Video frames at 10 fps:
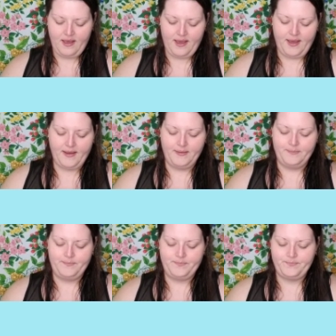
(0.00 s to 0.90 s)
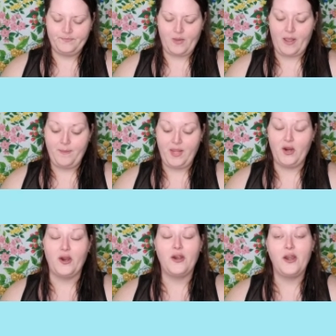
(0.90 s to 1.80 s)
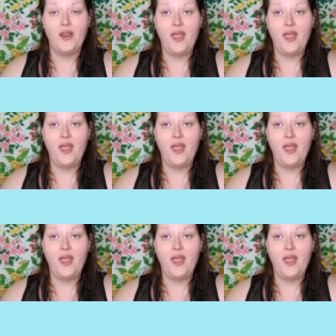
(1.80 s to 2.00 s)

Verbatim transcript: um, a mirror